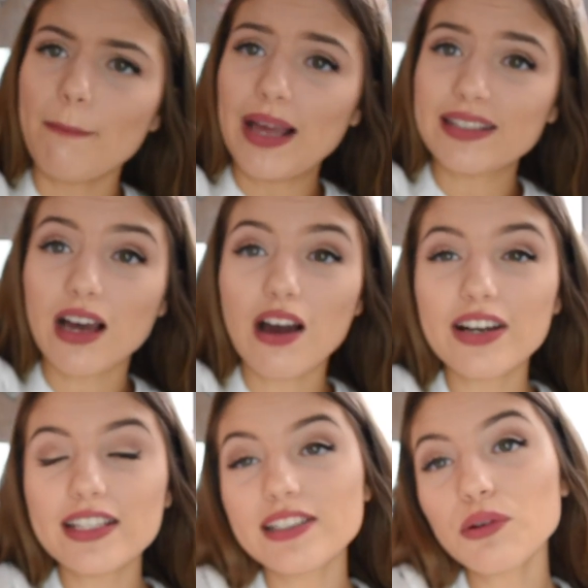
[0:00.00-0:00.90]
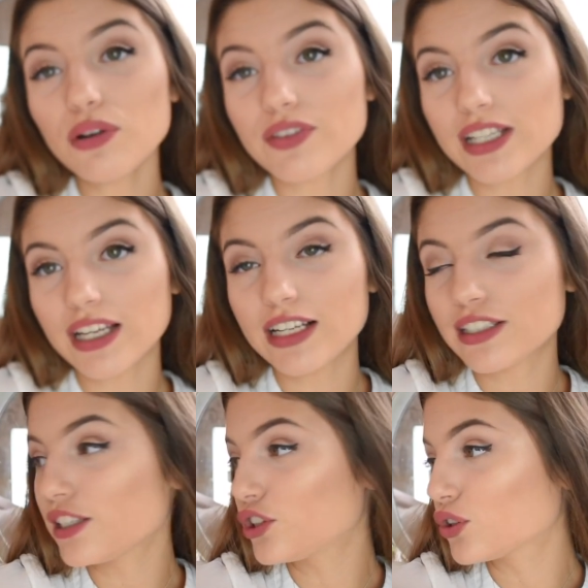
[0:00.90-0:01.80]
better, and it's still not
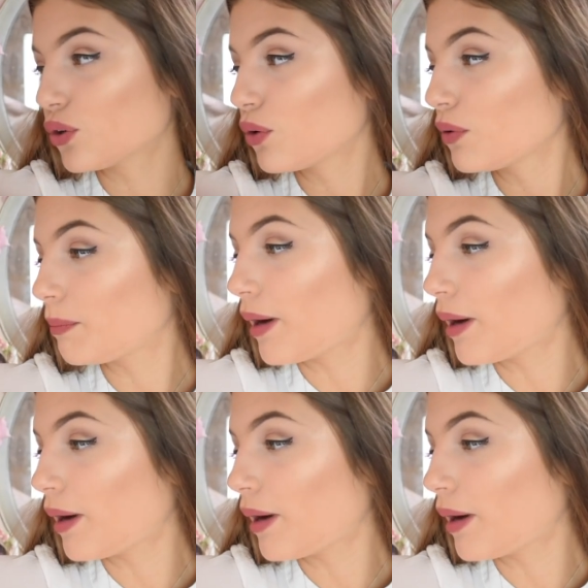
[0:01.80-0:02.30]
ridiculously short,